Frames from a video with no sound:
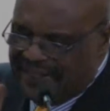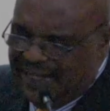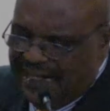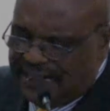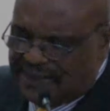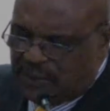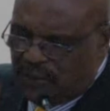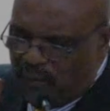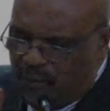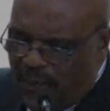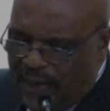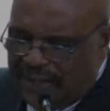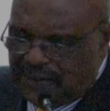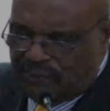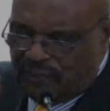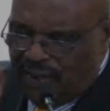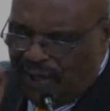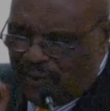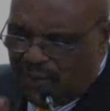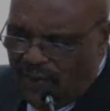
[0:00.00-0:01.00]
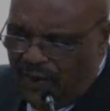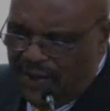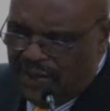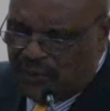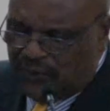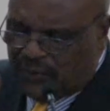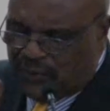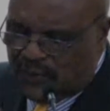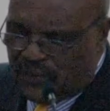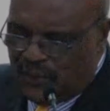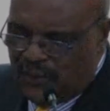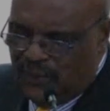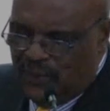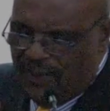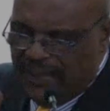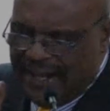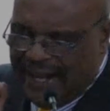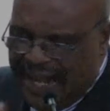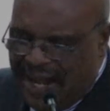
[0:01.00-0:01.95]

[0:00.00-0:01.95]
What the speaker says: let what you are going through